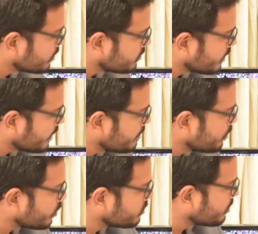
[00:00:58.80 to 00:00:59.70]
cherry
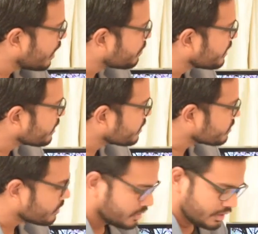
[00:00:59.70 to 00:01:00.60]
blossom
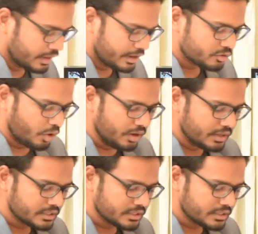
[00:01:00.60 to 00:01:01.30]
appearance. It's called a